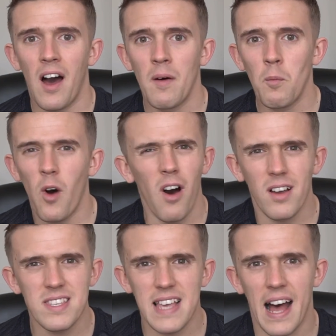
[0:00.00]
What are
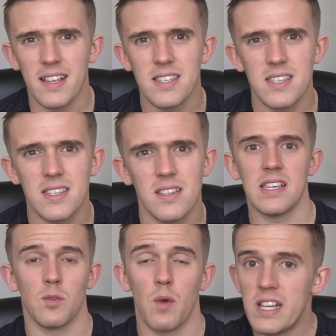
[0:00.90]
SATS?
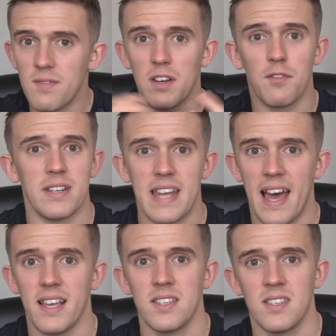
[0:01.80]
Is a range of different
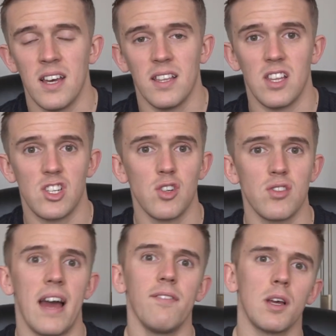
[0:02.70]
tests that the children
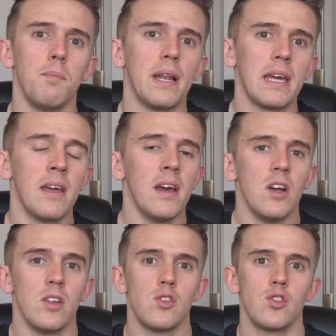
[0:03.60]
have to complete
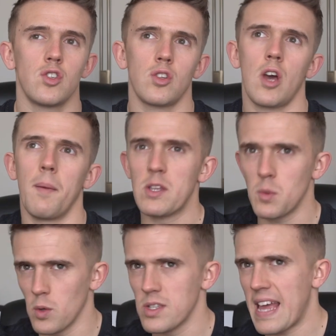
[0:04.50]
coming
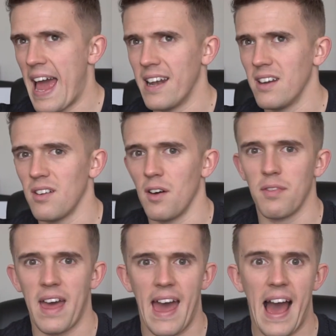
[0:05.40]
towards the end of
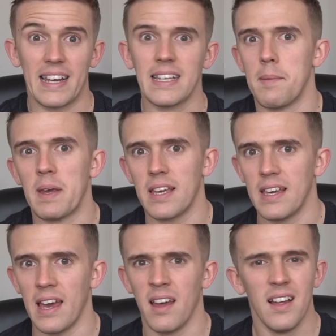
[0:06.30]
their academic
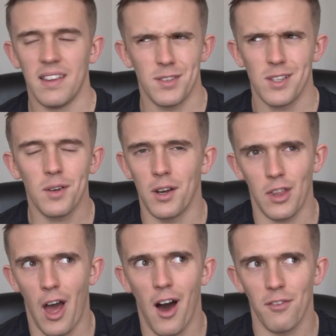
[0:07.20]
year. They've still got another
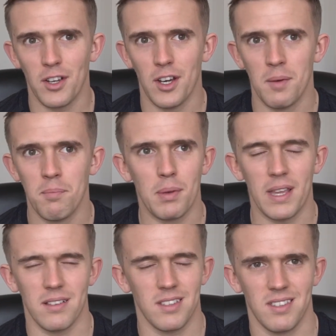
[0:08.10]
half term, but
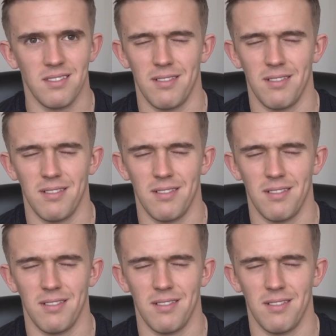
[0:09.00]
that's